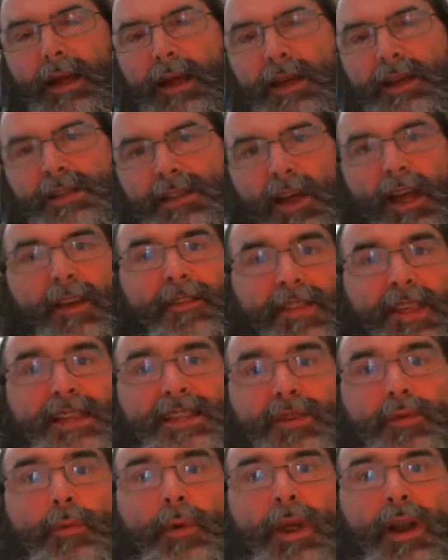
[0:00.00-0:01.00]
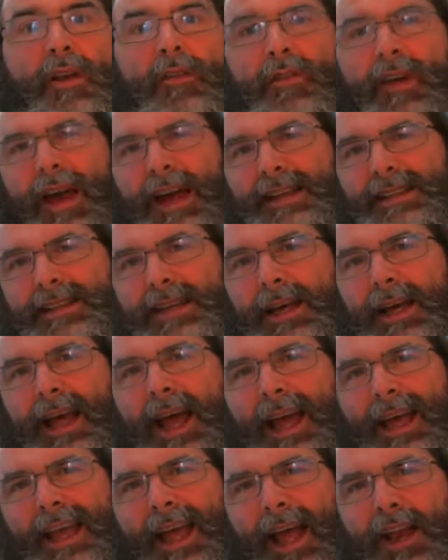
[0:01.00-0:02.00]
So if there's a real effect,
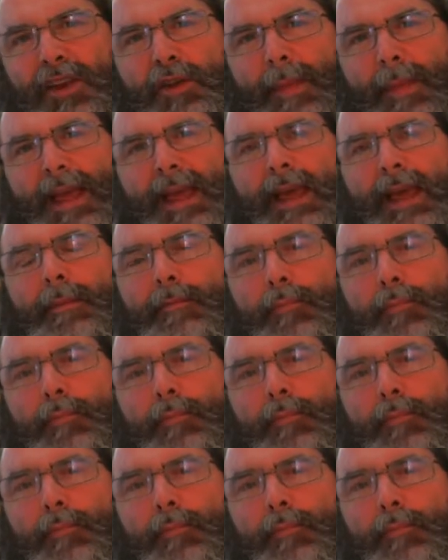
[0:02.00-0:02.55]
can you make it